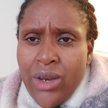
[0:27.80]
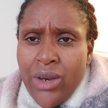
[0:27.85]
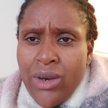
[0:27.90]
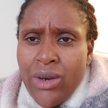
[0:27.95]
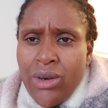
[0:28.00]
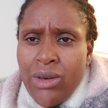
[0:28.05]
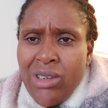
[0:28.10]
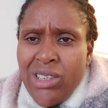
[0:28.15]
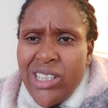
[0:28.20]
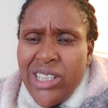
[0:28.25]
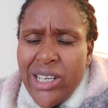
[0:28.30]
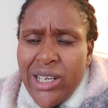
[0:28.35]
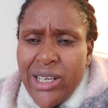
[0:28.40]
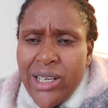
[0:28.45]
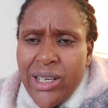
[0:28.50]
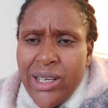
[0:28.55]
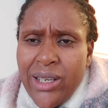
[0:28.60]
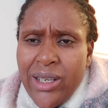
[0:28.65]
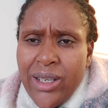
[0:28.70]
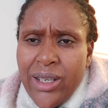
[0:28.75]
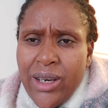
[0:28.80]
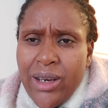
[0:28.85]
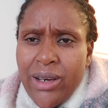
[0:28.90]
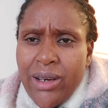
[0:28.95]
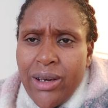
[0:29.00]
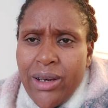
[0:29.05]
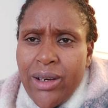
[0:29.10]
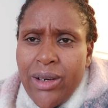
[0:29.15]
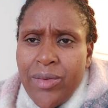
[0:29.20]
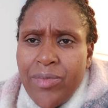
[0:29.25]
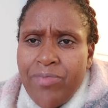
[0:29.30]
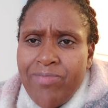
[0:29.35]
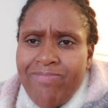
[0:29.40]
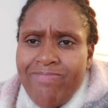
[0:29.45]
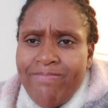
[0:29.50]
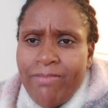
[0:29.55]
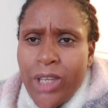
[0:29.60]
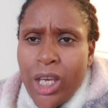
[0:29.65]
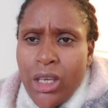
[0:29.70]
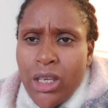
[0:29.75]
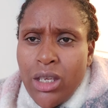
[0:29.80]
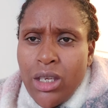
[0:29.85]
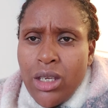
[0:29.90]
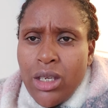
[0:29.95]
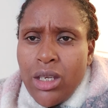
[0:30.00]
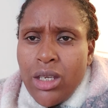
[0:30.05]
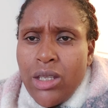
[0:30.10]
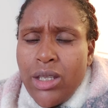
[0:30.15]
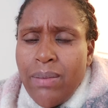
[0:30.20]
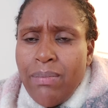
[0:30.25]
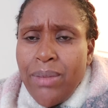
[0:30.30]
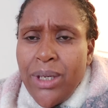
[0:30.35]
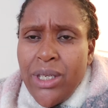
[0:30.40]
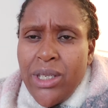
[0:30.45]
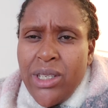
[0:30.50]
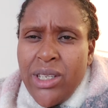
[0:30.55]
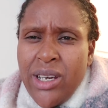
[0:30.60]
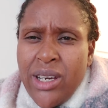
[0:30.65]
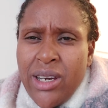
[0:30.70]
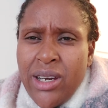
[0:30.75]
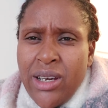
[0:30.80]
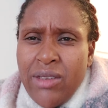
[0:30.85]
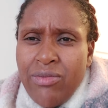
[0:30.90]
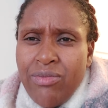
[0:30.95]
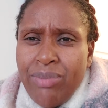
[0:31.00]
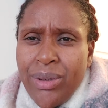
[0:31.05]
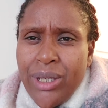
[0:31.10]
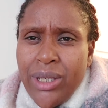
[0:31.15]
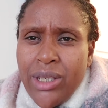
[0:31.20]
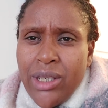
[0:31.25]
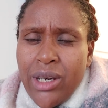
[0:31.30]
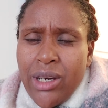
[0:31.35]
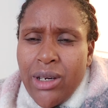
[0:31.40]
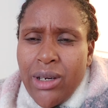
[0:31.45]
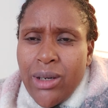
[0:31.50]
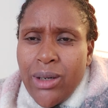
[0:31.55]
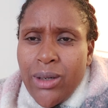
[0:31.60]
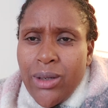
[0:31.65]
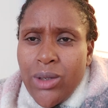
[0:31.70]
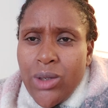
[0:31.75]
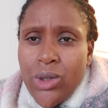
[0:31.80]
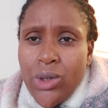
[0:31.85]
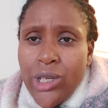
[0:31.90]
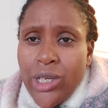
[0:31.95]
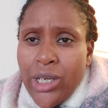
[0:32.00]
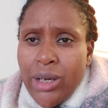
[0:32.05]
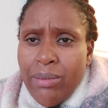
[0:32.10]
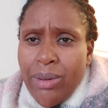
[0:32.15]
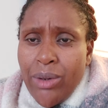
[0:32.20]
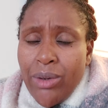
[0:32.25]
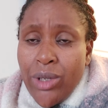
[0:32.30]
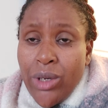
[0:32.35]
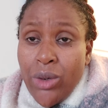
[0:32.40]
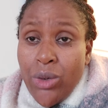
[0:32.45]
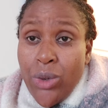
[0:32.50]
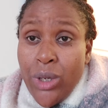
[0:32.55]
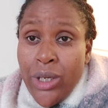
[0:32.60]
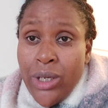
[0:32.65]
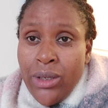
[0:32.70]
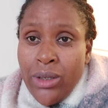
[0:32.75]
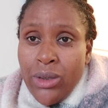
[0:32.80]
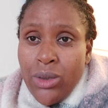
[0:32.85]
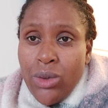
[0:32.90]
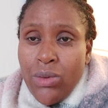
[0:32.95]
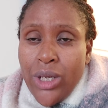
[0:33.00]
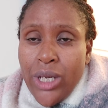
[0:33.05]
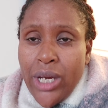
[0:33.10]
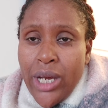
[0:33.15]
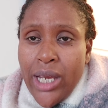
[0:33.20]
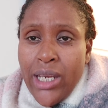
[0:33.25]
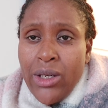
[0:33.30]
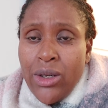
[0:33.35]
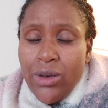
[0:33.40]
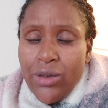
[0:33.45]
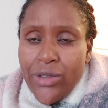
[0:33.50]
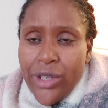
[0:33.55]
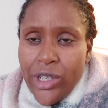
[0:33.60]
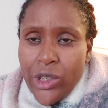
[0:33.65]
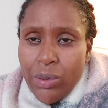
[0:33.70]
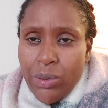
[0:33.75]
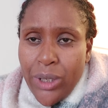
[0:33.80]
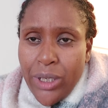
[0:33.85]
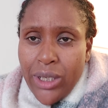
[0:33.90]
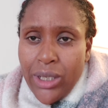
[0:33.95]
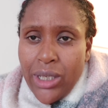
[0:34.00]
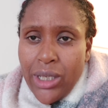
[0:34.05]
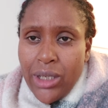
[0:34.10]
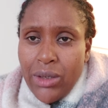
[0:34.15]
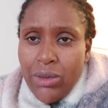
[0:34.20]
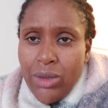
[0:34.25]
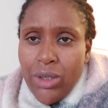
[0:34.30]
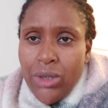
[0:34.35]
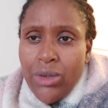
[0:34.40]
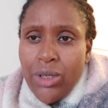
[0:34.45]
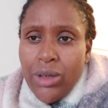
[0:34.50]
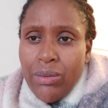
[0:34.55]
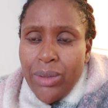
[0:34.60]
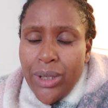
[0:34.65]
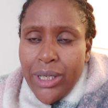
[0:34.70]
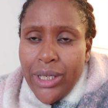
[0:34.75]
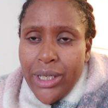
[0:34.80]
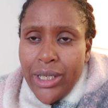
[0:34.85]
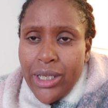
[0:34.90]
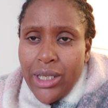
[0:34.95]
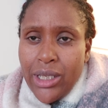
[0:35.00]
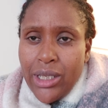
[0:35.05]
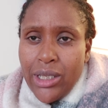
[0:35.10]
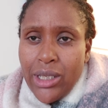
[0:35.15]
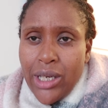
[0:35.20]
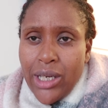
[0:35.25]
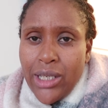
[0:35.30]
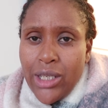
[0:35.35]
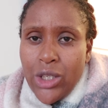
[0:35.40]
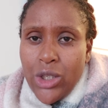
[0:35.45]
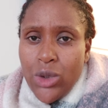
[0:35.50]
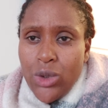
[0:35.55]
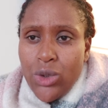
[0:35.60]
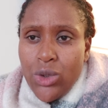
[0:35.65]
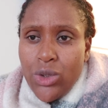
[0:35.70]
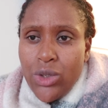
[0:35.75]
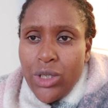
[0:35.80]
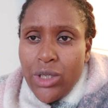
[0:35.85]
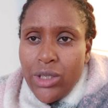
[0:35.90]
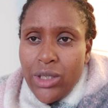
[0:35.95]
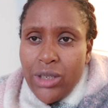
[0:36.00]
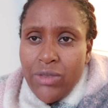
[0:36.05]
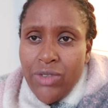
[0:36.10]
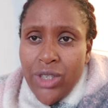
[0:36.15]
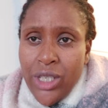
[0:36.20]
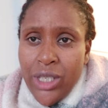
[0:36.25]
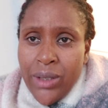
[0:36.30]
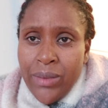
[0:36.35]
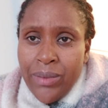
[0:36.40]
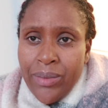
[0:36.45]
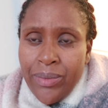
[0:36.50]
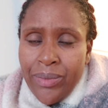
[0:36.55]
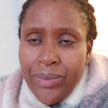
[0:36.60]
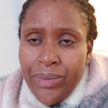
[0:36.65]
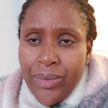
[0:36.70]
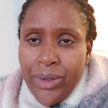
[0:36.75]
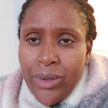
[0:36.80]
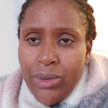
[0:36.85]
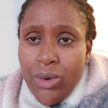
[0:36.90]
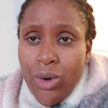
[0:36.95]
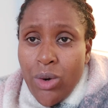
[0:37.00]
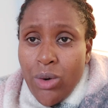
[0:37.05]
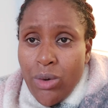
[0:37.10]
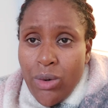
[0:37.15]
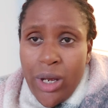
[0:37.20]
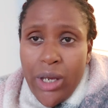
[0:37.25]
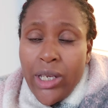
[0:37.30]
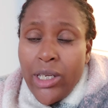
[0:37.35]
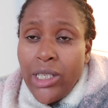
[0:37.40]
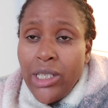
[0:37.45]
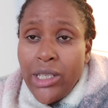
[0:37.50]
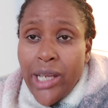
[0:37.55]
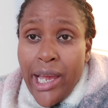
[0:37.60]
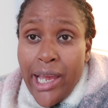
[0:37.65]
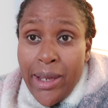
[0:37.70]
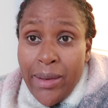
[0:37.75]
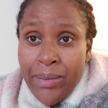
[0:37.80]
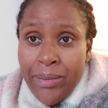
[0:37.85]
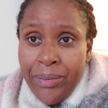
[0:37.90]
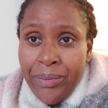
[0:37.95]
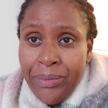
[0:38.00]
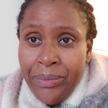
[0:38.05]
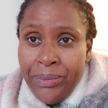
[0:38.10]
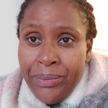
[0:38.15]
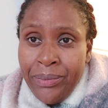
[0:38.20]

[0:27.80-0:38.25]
All day, um, the media have been uh, talking about the queen so we kind of suspected we're gonna be getting sad news this evening well anytime